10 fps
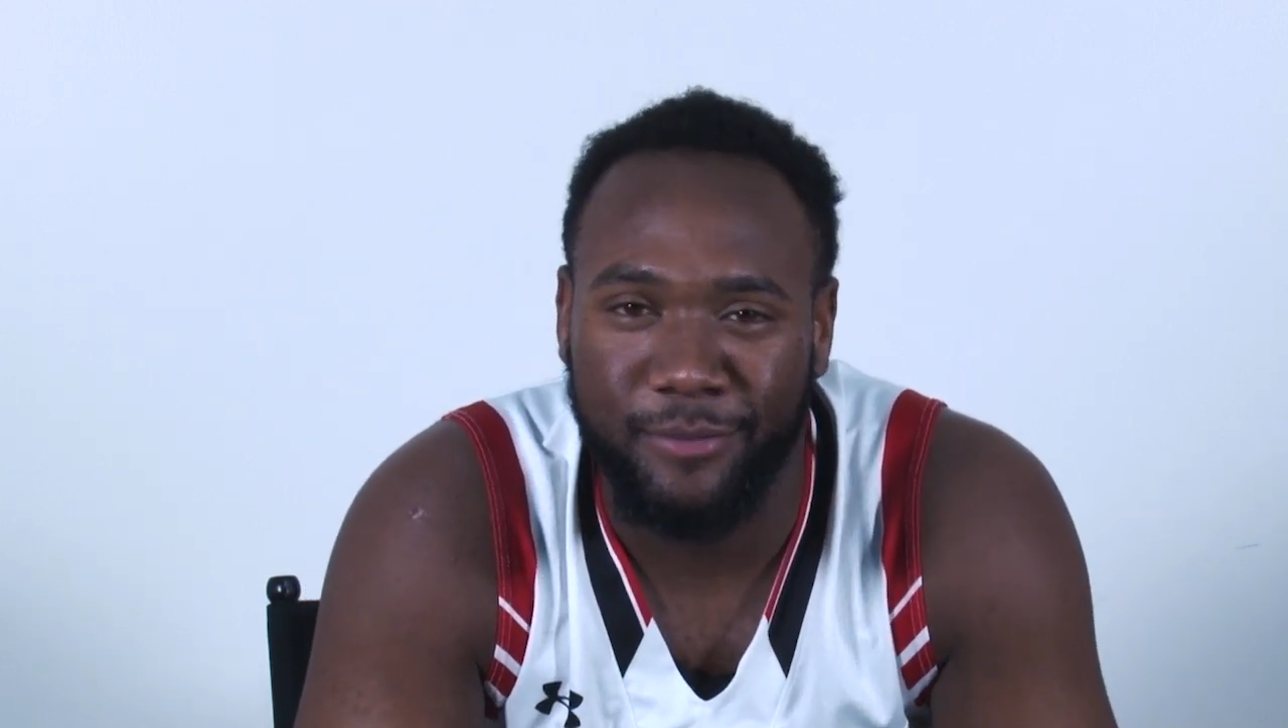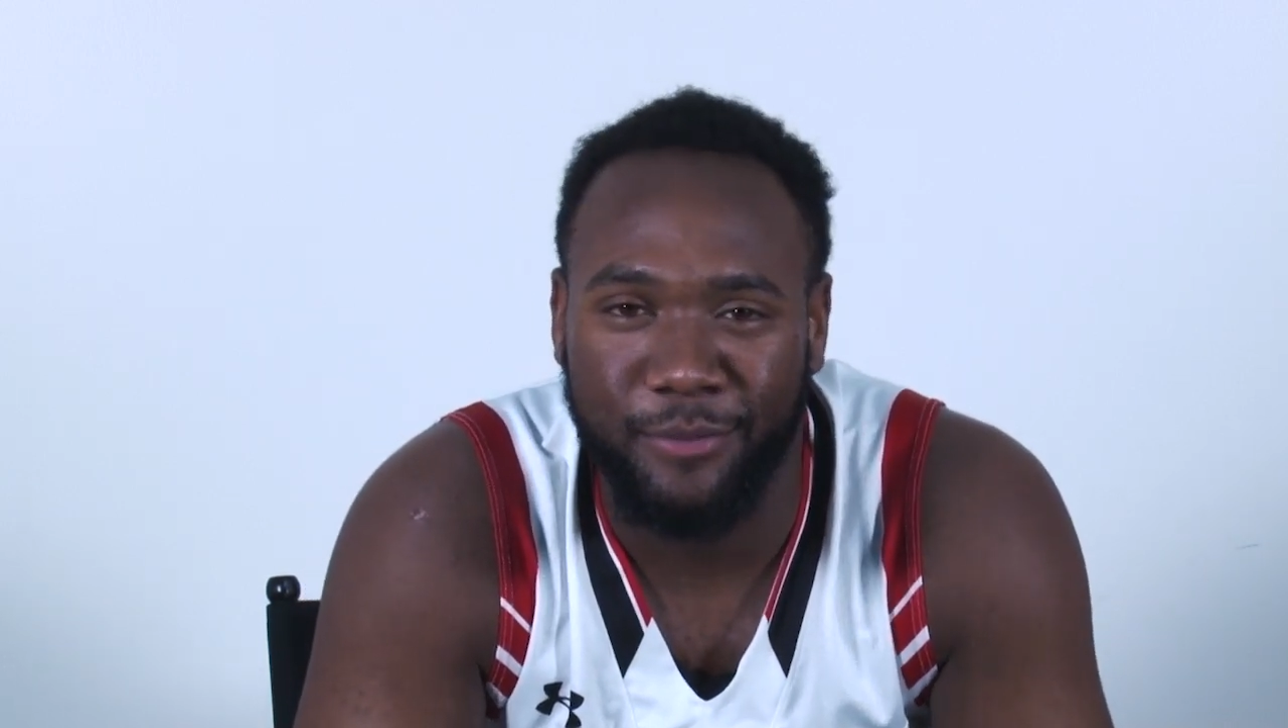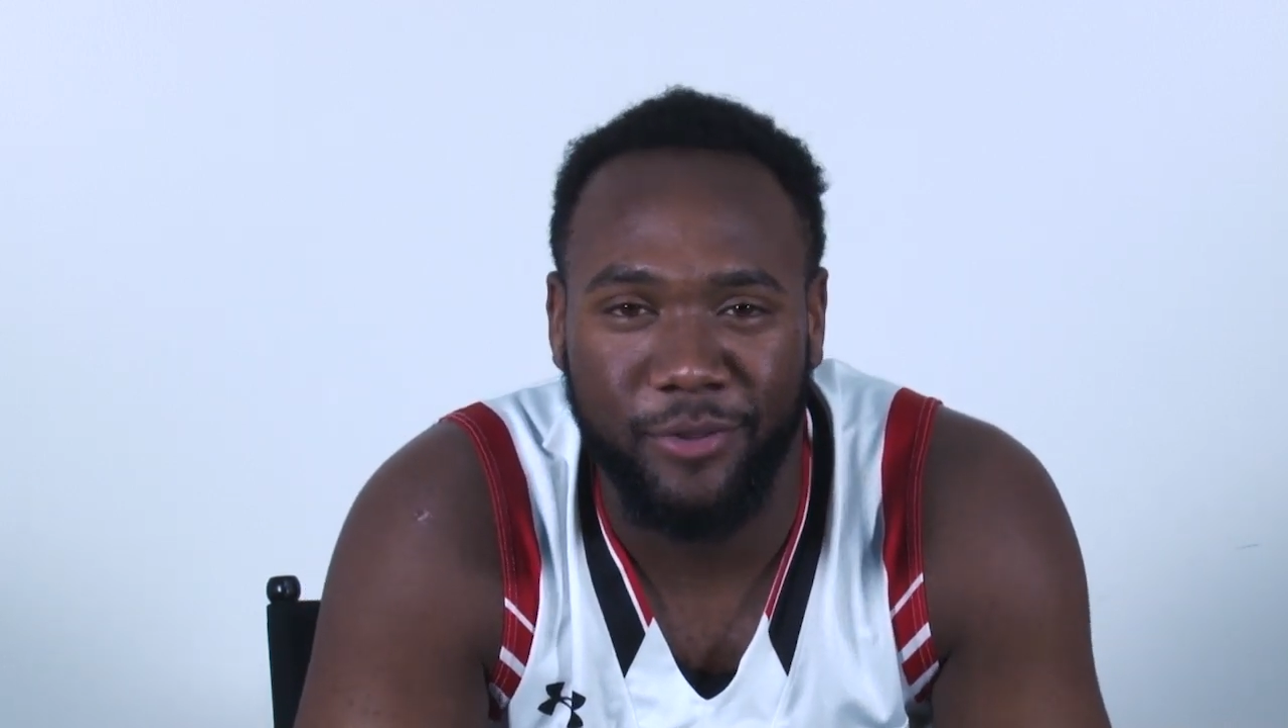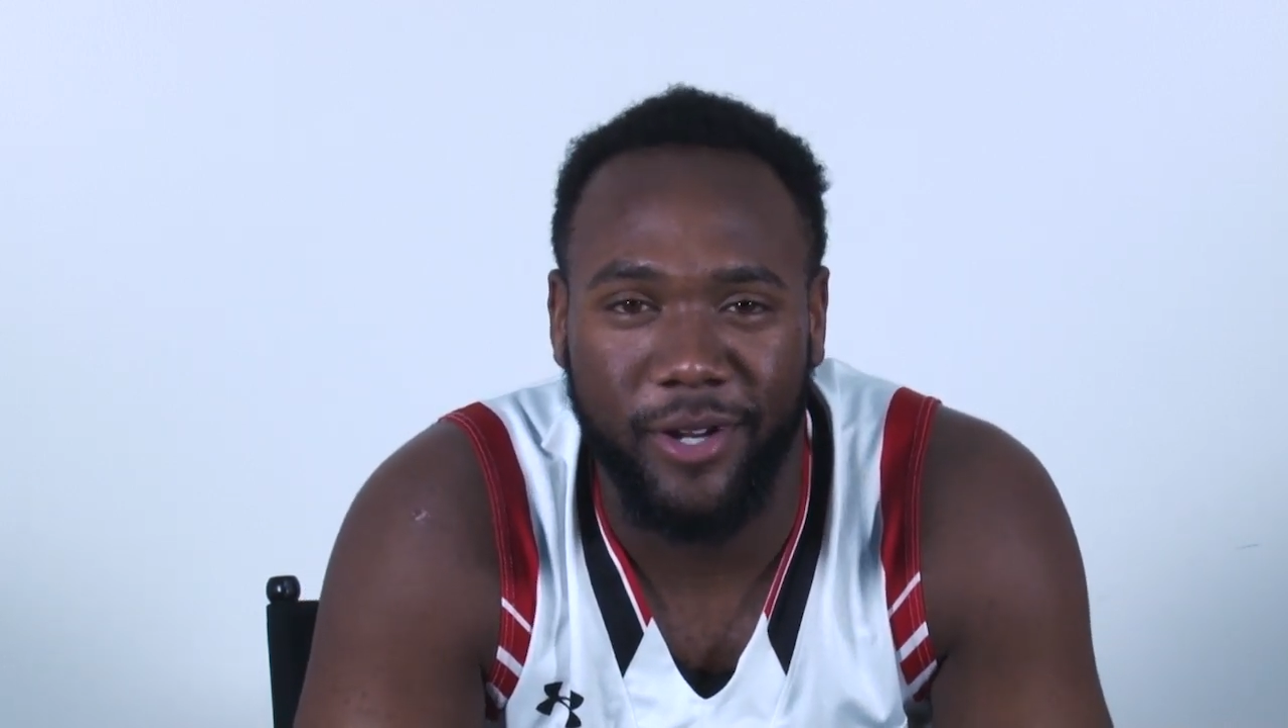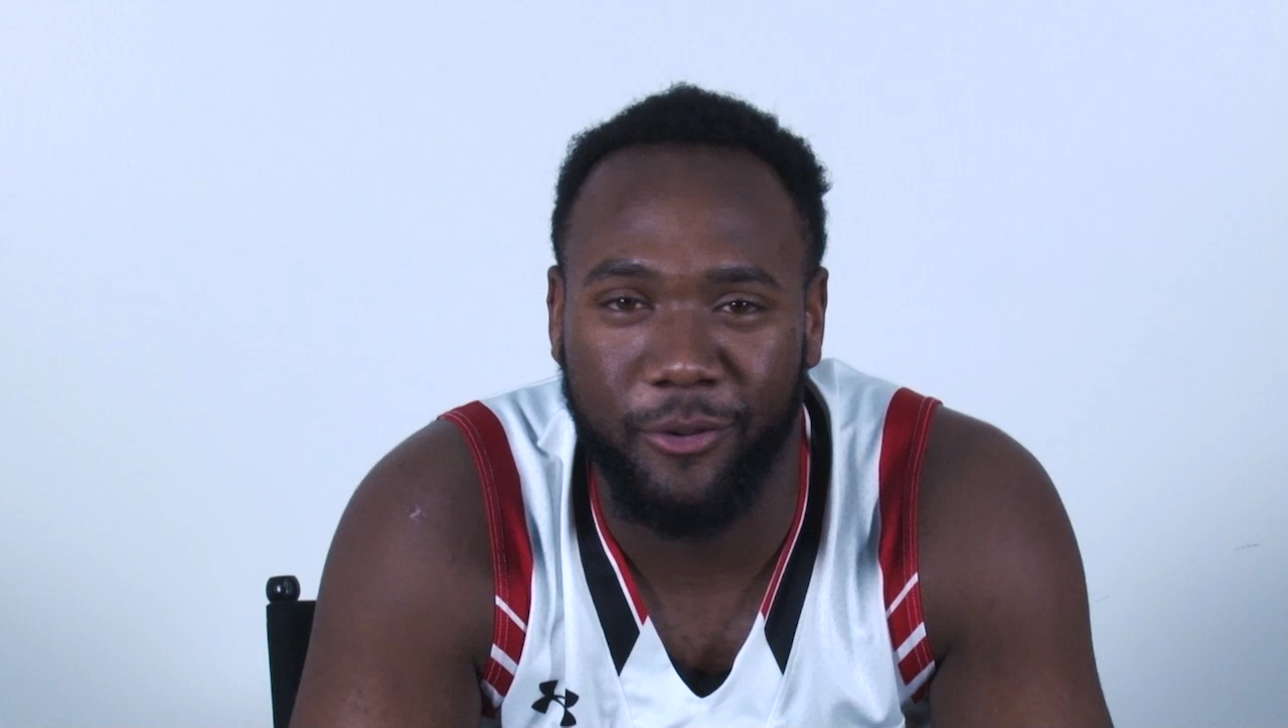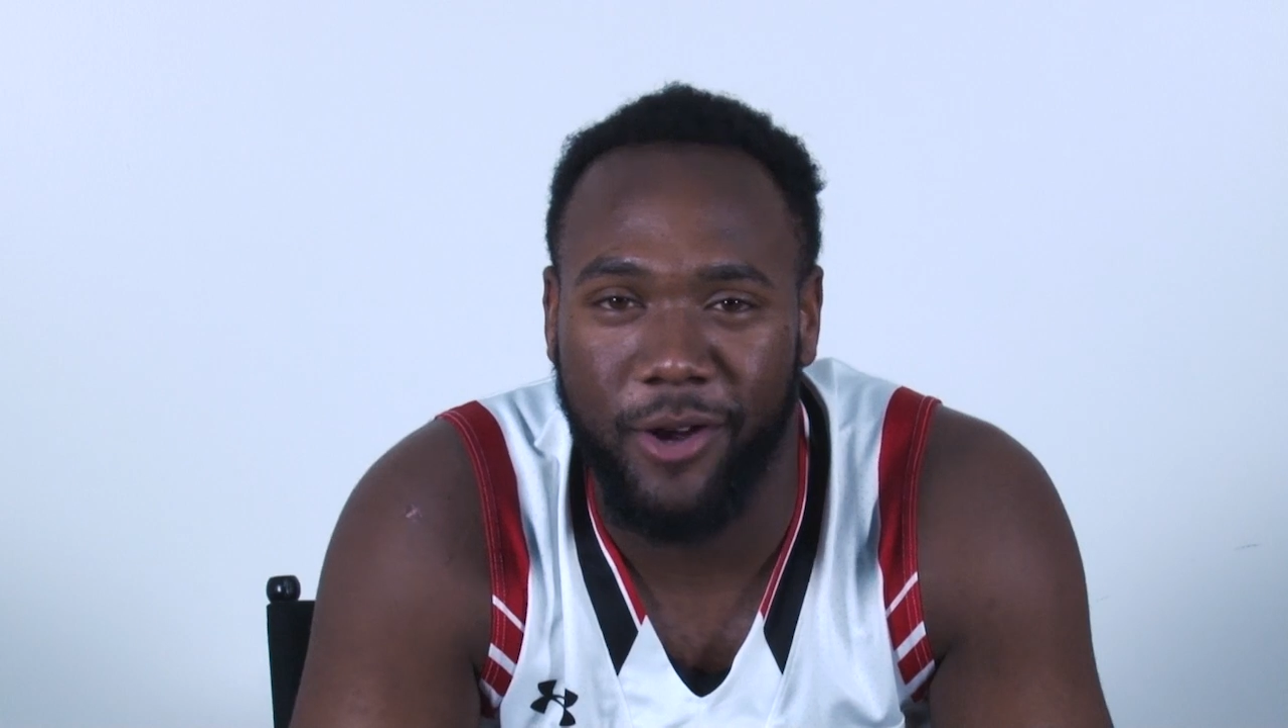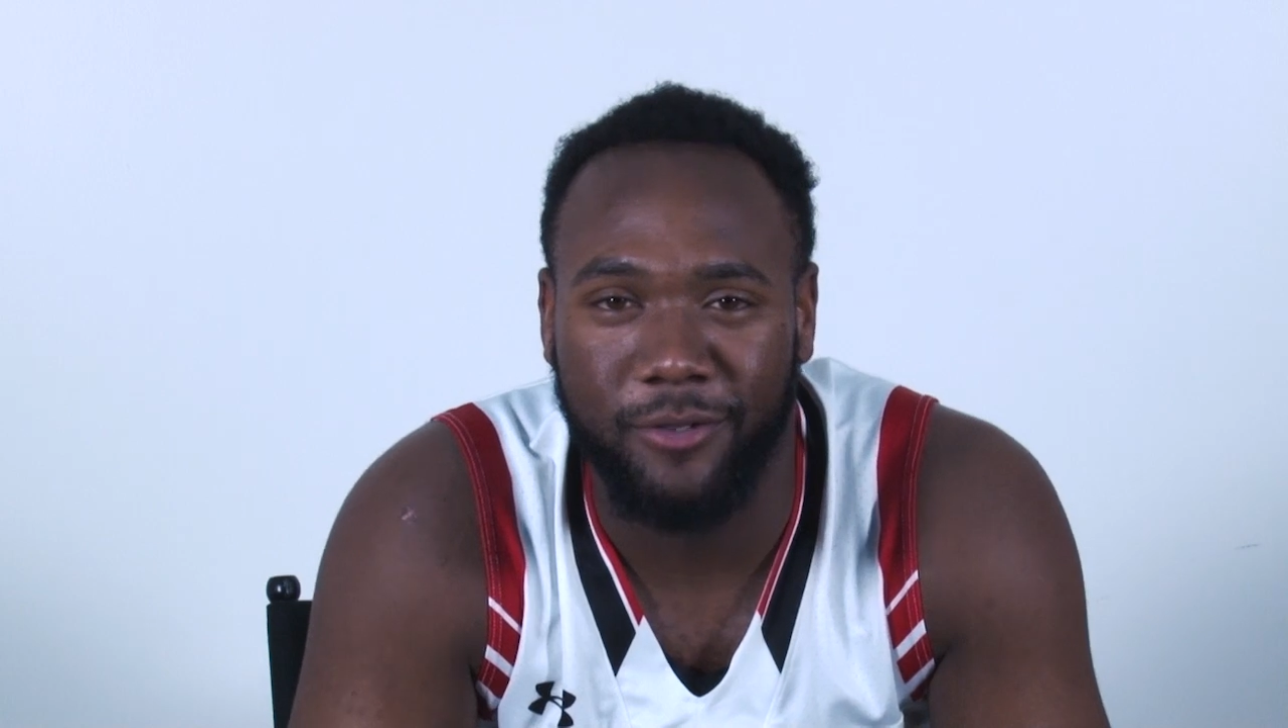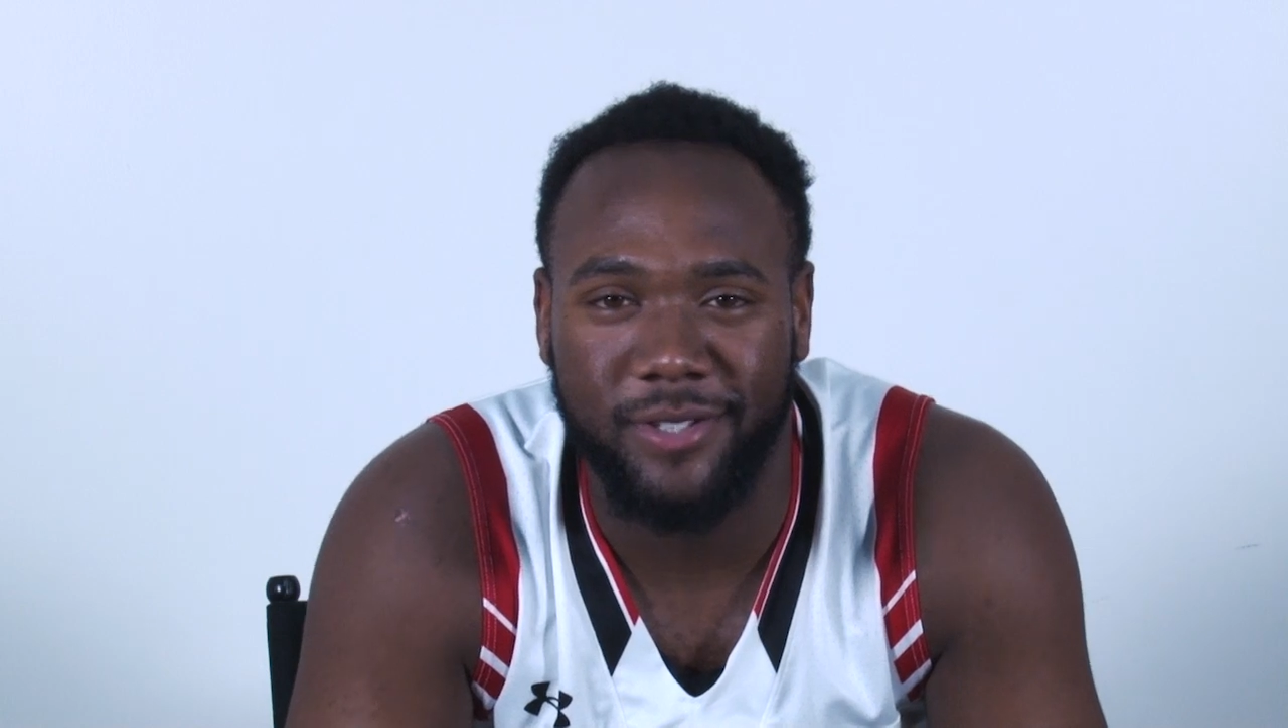I'm probably rocking